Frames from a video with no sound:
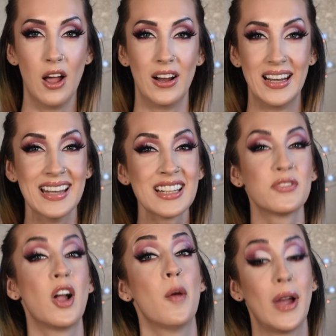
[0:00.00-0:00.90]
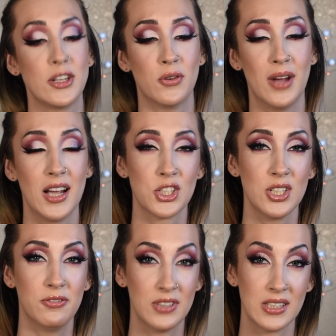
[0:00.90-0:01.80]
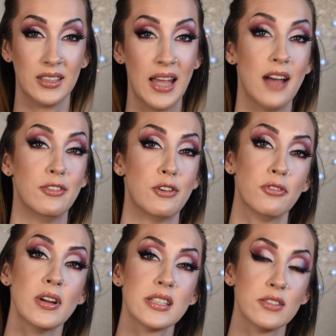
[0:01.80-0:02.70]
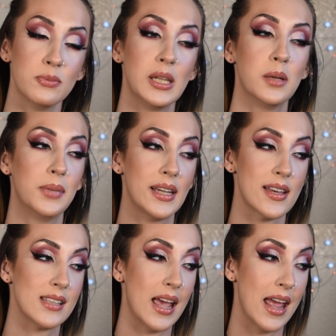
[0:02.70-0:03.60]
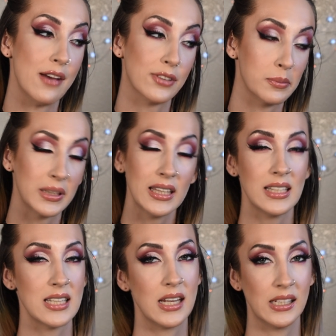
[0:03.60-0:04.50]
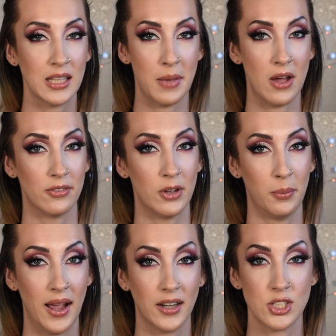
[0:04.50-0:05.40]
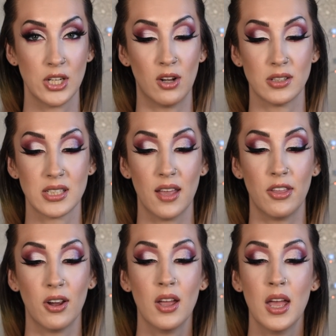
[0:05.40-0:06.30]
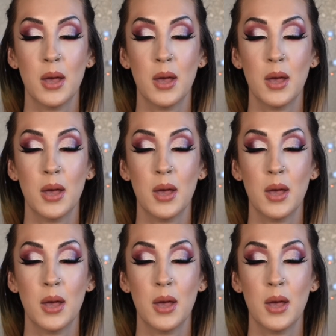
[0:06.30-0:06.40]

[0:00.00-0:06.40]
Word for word: Alright, next flop I don't actually physically have in front of me because I have completely taken them out of their packaging altogether,